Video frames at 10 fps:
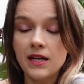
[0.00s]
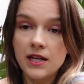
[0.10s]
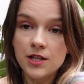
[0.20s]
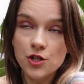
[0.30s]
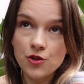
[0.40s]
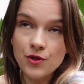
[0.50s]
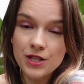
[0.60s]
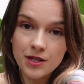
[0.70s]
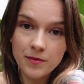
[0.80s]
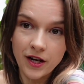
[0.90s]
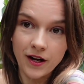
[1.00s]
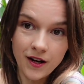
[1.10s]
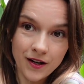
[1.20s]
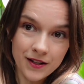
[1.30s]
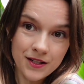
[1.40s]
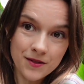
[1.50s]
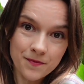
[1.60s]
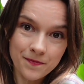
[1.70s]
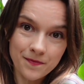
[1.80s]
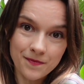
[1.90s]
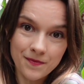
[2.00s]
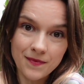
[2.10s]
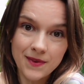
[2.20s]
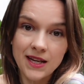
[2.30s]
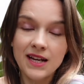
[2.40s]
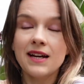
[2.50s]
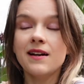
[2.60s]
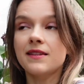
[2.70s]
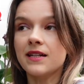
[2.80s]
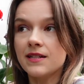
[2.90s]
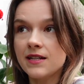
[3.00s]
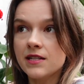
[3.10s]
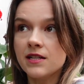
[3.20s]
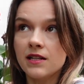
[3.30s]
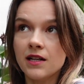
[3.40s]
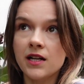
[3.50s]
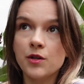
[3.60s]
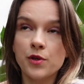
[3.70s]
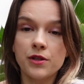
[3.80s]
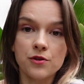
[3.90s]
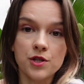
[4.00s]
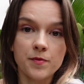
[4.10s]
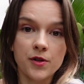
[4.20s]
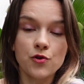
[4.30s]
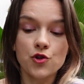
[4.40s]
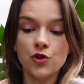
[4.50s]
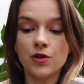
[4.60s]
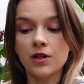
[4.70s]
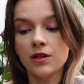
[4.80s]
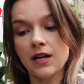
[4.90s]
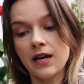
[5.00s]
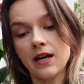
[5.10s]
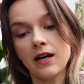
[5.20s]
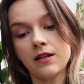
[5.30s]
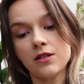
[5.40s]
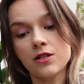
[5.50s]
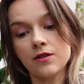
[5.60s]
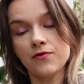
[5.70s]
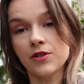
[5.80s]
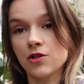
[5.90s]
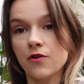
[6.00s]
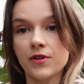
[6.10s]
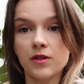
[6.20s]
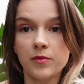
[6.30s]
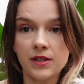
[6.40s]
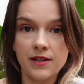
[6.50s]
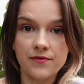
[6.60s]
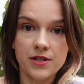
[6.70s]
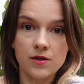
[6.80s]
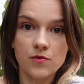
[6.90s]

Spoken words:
is doing something hard that is in line with your spiritual and philosophical beliefs.